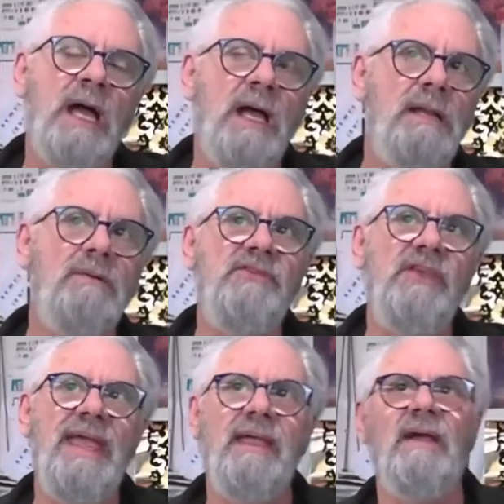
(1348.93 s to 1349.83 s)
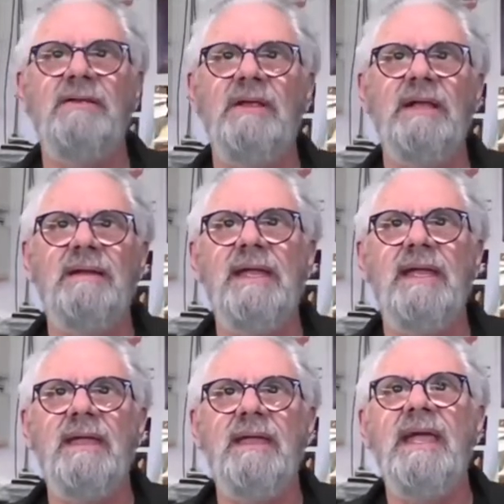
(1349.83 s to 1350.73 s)
I want to say.
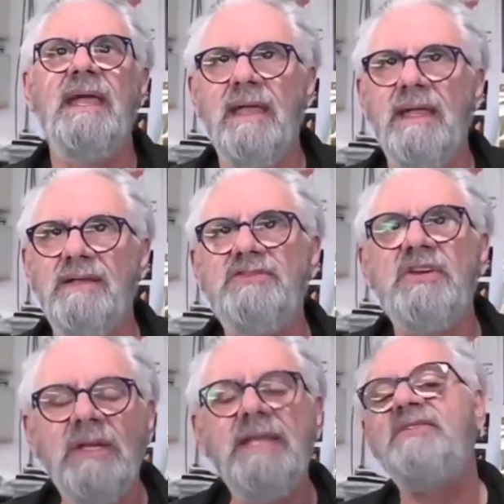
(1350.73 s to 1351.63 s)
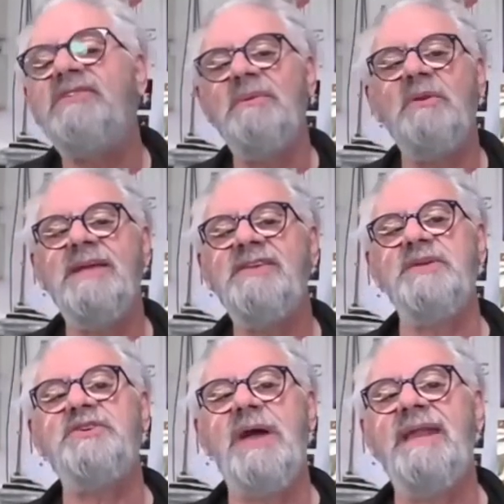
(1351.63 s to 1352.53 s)
Certainly some of the ways we
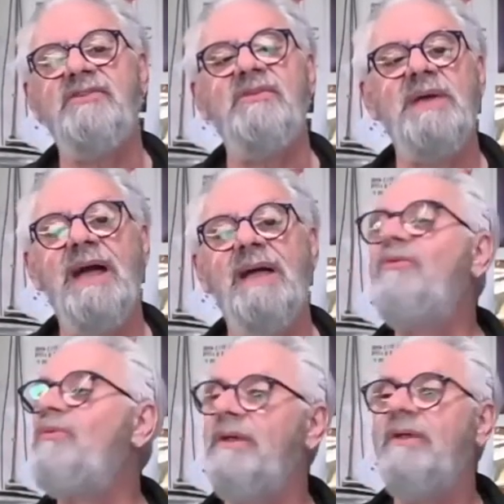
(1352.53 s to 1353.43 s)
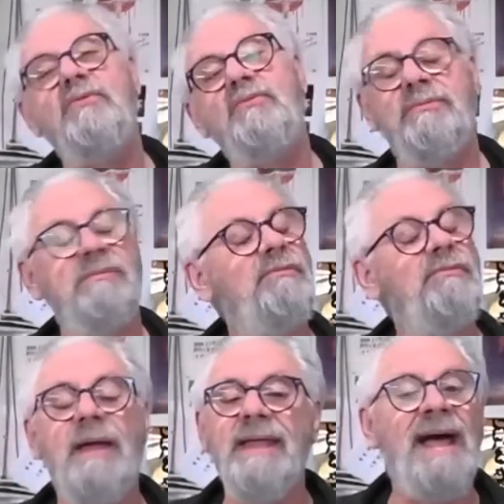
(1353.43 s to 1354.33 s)
shot it sometimes was
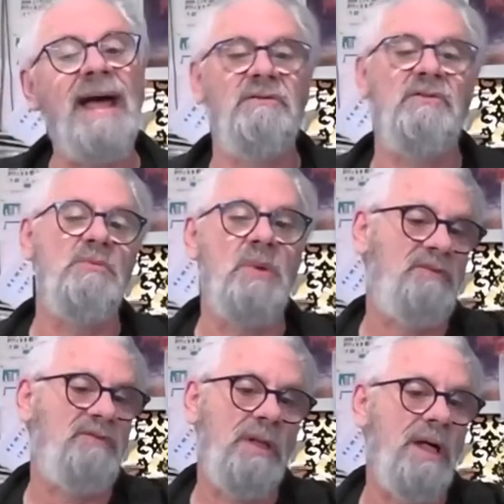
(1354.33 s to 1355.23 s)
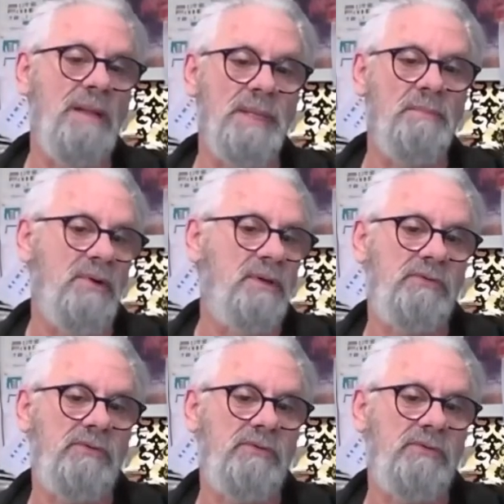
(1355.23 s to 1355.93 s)
right out of the Marvel comic books.